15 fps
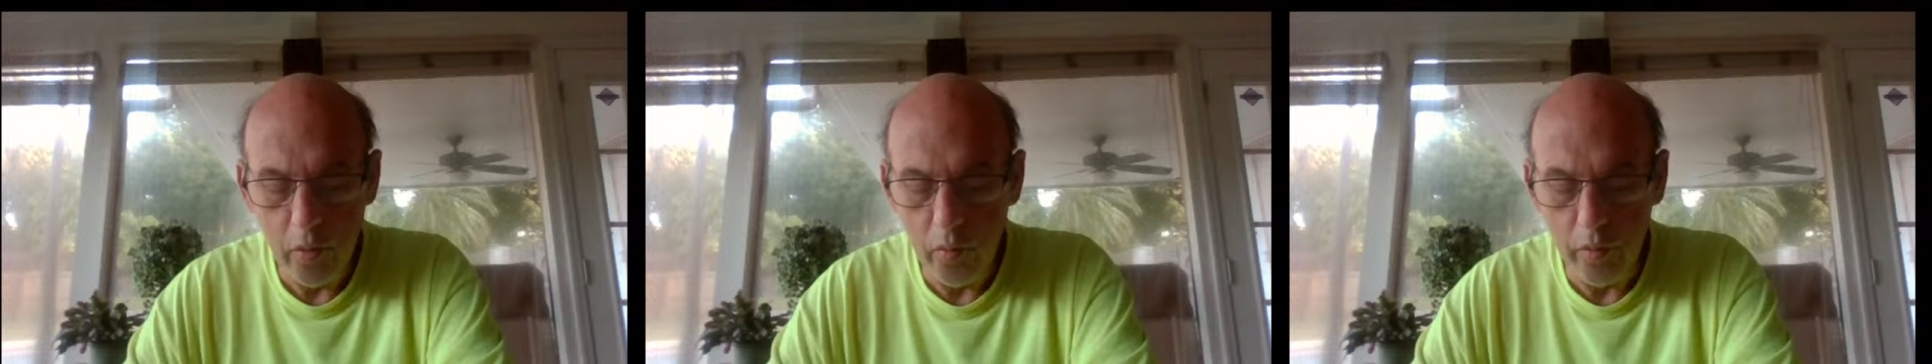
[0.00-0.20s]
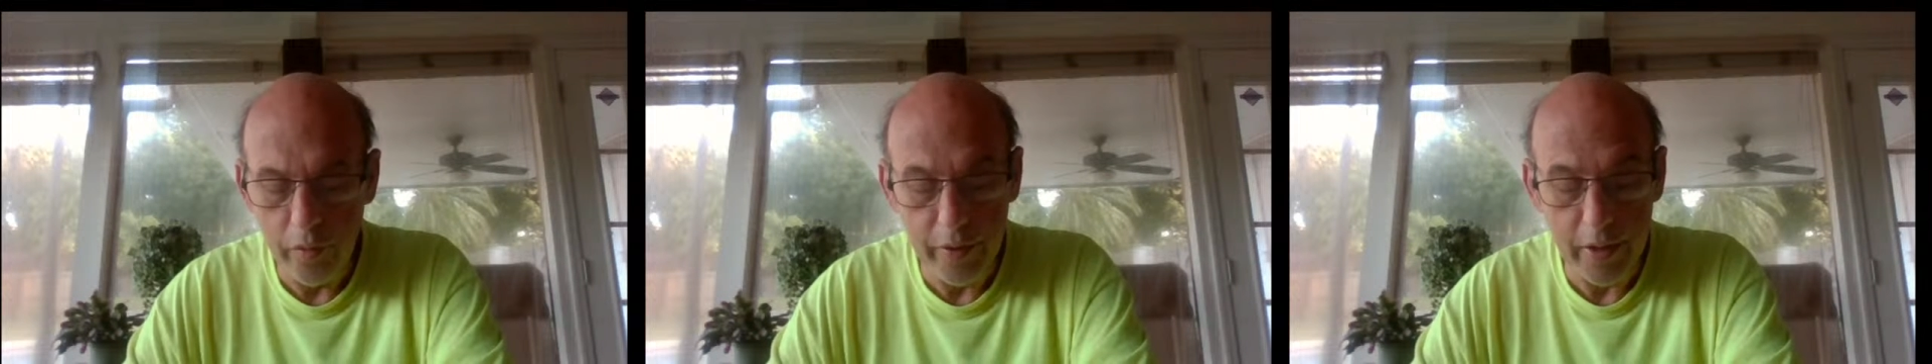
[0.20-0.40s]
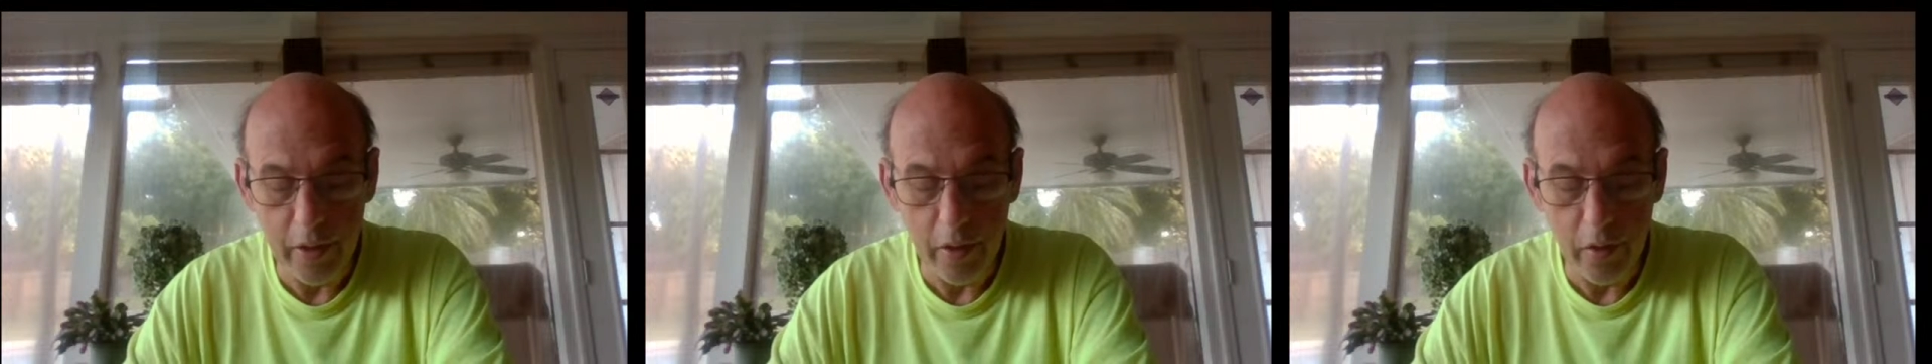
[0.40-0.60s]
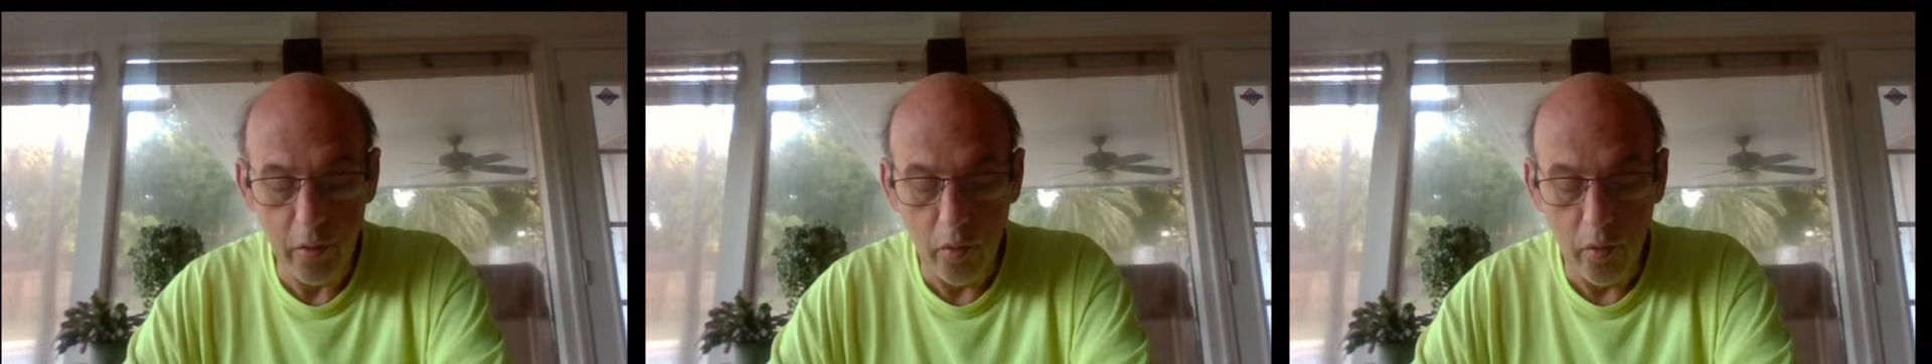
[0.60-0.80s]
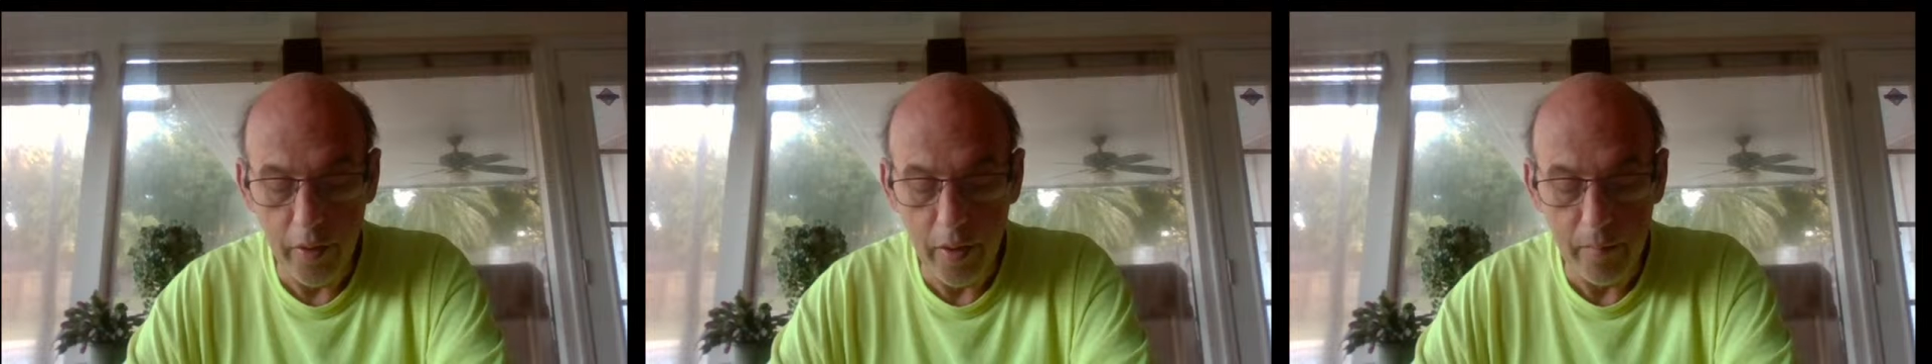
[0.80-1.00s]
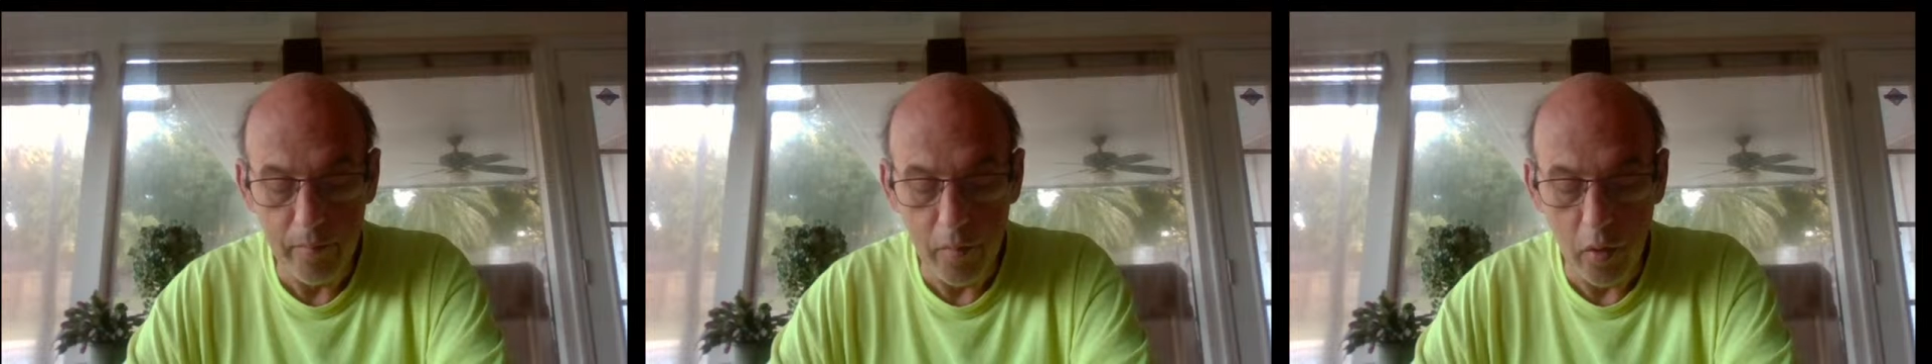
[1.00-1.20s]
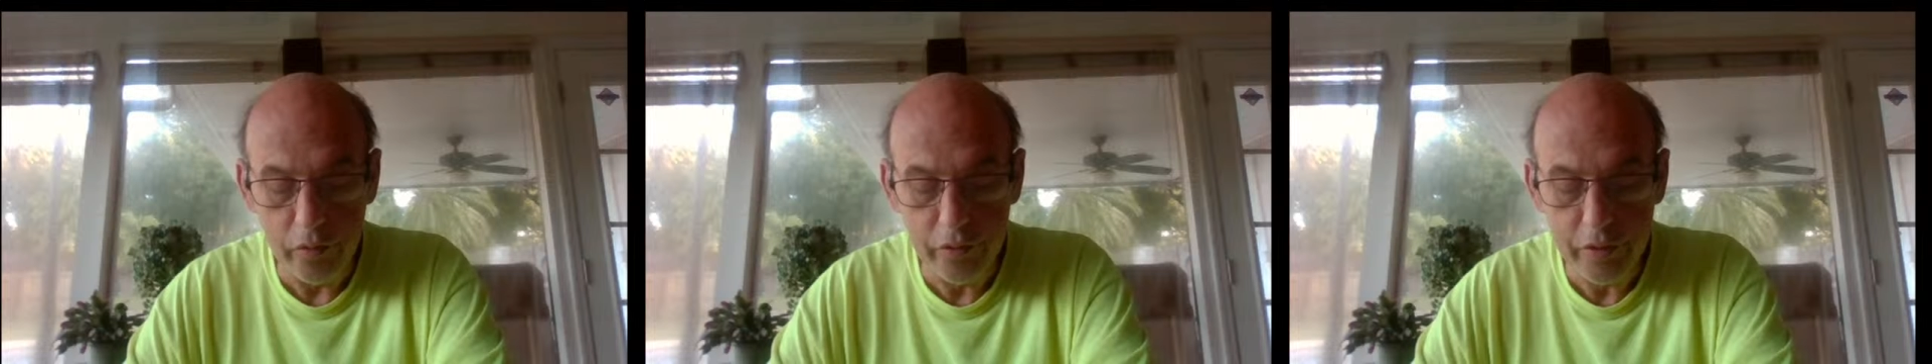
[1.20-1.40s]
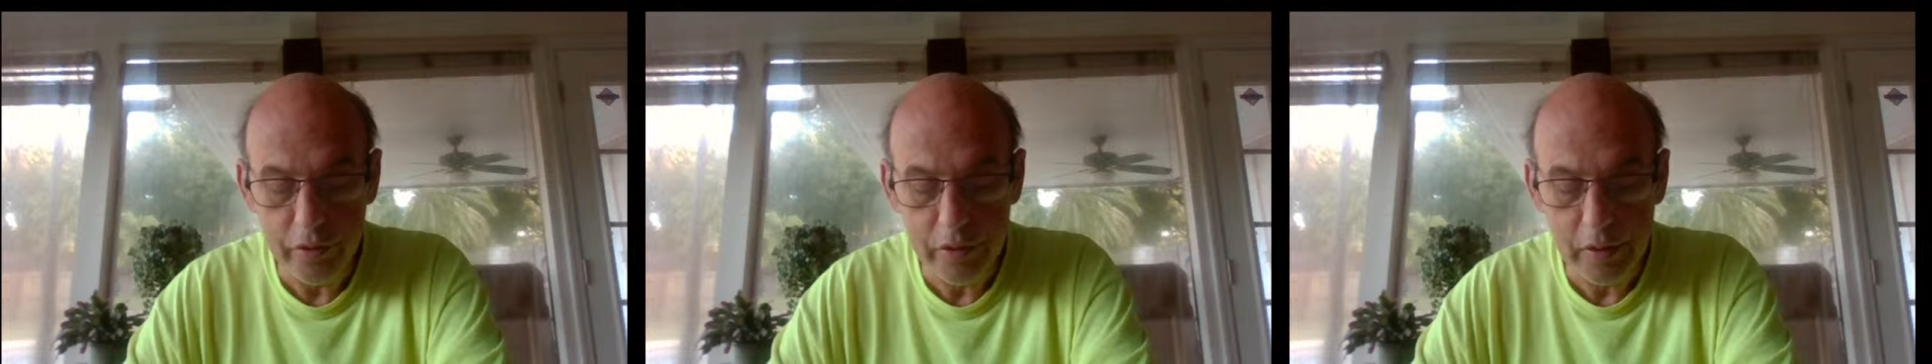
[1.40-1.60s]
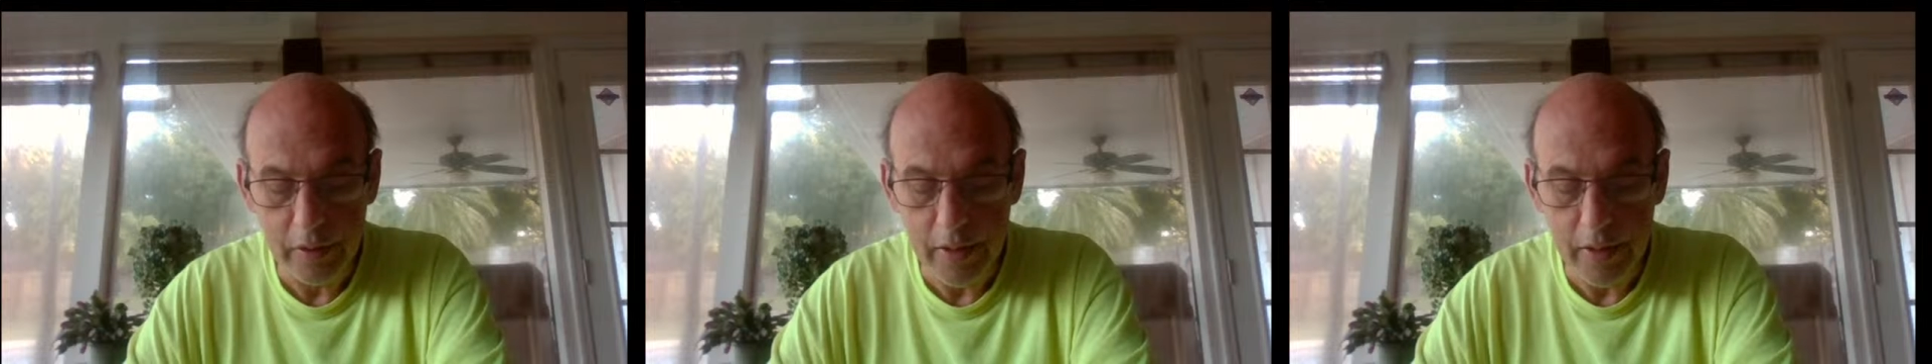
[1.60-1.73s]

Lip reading: Were they not all that Moses